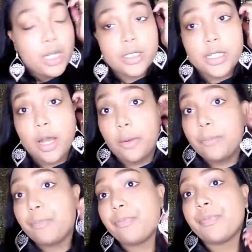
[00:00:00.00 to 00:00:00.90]
So,
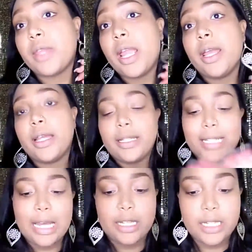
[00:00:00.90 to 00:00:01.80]

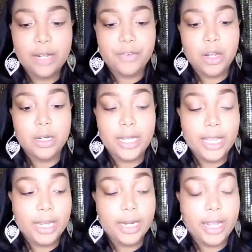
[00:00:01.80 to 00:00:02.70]
now that I've gone
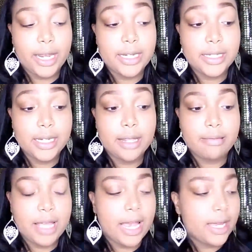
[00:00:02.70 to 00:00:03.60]
ahead and
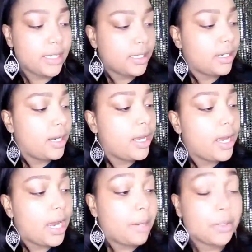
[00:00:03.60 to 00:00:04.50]
done that,
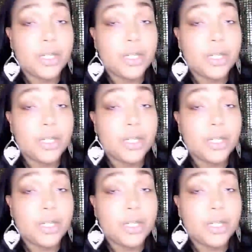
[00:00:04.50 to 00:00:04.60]
I'm